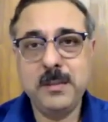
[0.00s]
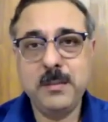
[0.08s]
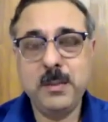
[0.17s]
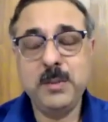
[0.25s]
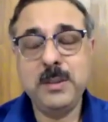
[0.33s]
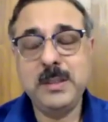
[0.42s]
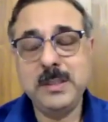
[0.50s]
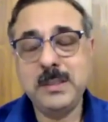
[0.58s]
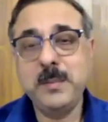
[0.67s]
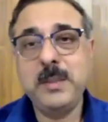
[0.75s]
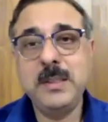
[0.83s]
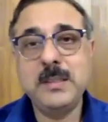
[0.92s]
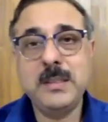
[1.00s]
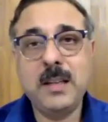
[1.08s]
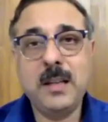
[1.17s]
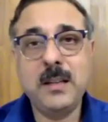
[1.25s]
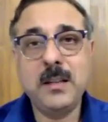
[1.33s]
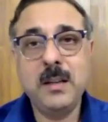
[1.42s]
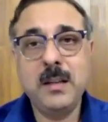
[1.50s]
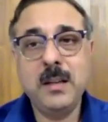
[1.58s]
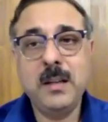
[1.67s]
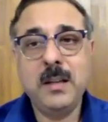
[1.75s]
both the disciplines are